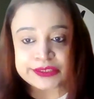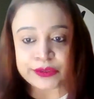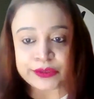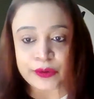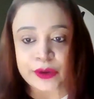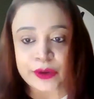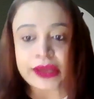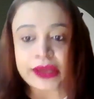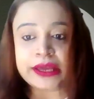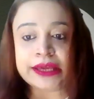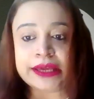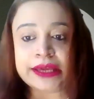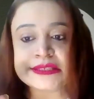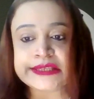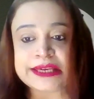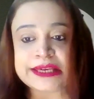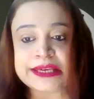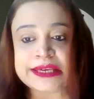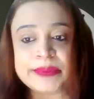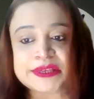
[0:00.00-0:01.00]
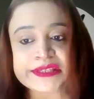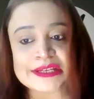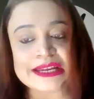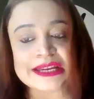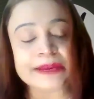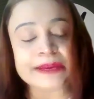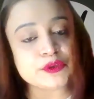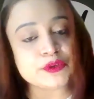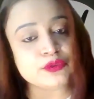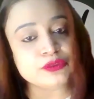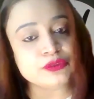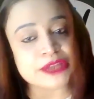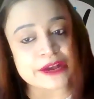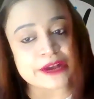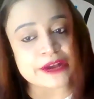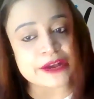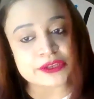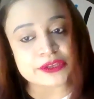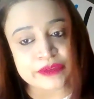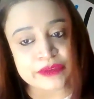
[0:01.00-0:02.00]
Okay, ECM Script
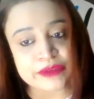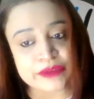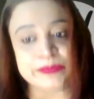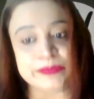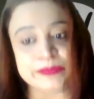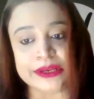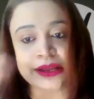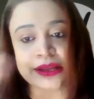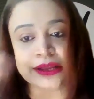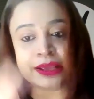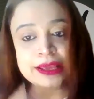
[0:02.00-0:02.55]
2015.